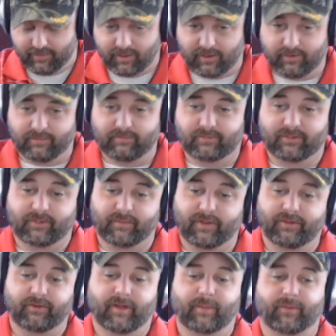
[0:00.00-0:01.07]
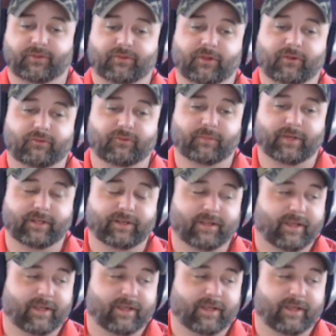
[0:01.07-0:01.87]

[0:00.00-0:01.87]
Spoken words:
on some other episodes, but